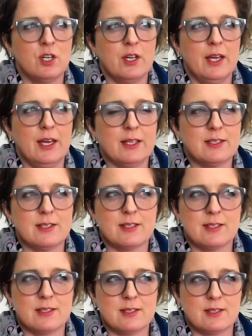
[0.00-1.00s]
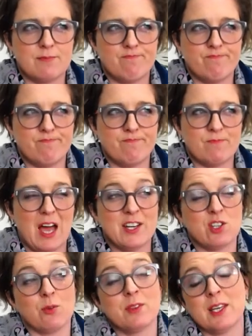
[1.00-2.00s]
I
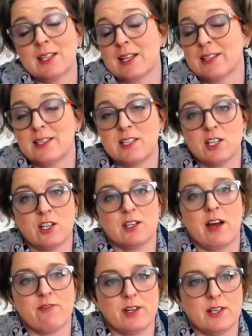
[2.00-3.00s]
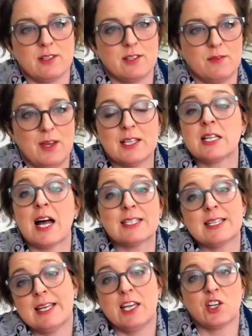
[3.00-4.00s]
don't think that leads to good governance. It's not
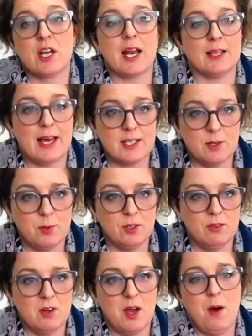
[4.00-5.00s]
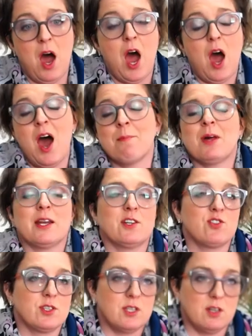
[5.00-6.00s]
to say you're not electable. I'm not
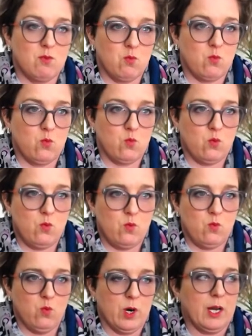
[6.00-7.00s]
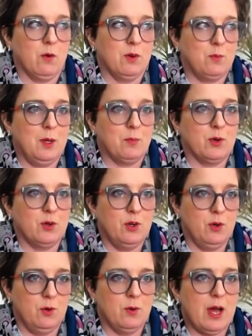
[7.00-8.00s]
interested in working with people
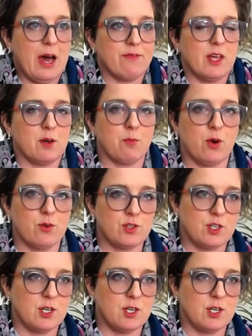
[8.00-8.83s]
who have that approach to